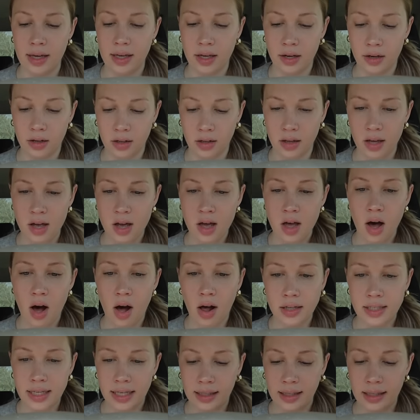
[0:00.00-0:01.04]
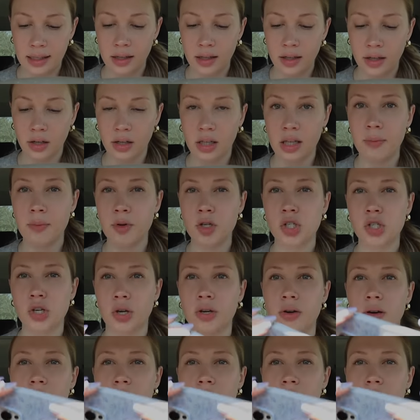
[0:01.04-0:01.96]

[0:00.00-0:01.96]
Here, I'll, I'll take like a little clip and show you